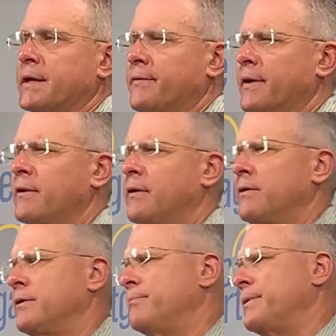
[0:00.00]
I think,
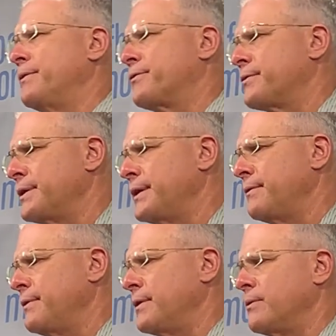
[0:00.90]
all of them but three,
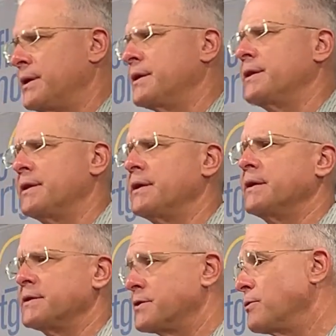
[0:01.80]
into the
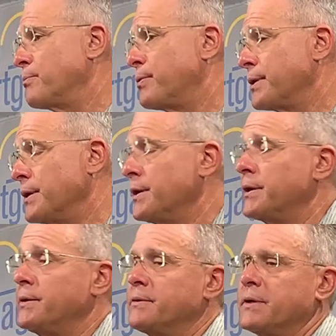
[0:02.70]
end zone pretty good.